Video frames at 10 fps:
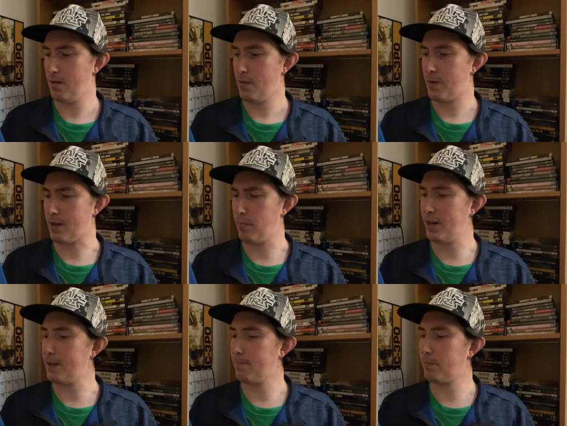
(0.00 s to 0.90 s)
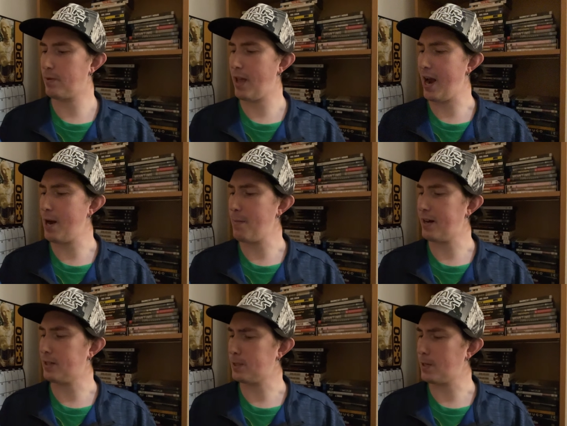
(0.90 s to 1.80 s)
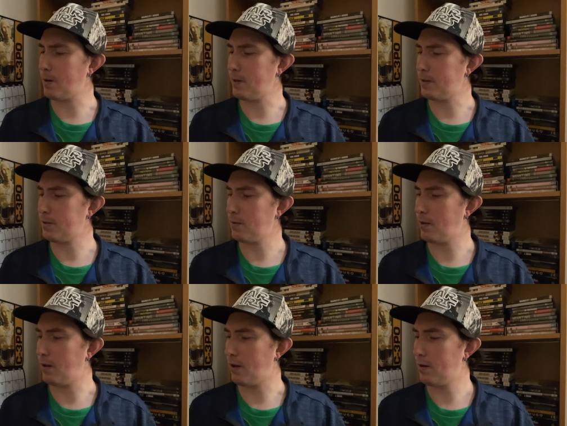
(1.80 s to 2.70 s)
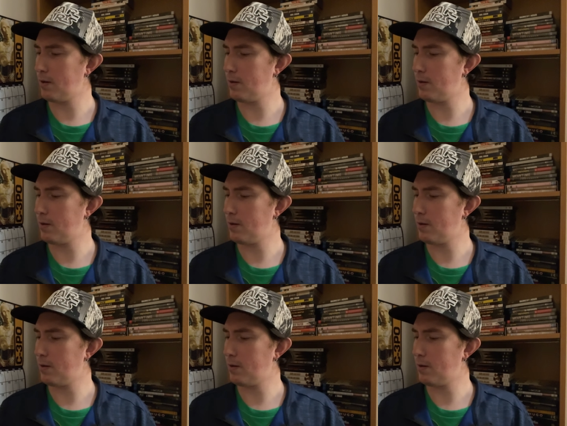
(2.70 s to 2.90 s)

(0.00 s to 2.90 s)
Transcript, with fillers: the complete animated series uh,